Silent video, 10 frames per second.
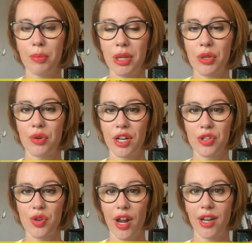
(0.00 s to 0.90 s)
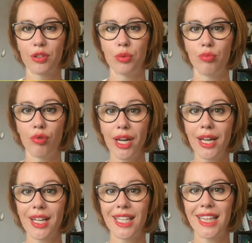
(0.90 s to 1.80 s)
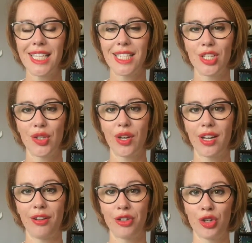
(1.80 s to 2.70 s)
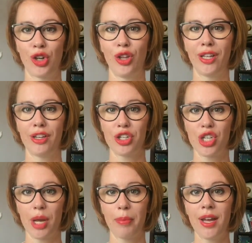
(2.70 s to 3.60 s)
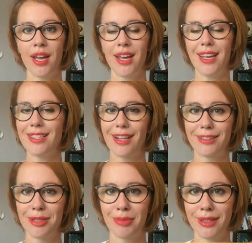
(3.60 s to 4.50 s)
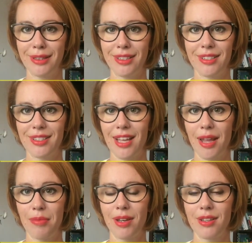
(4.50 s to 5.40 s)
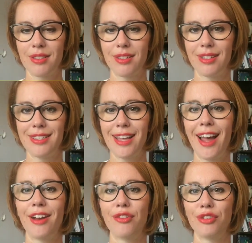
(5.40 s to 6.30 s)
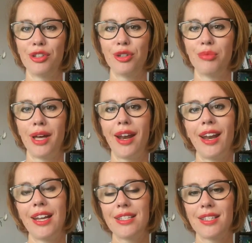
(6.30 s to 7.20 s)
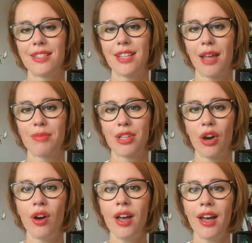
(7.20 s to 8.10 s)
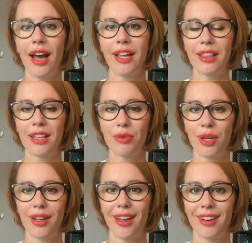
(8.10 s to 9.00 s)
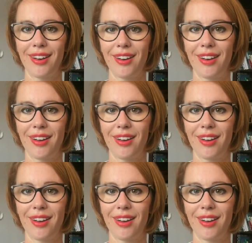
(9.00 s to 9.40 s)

women who are trying to bring this new cultural leadership is ultimately the same, because the design of the humanity is the same. So I think we can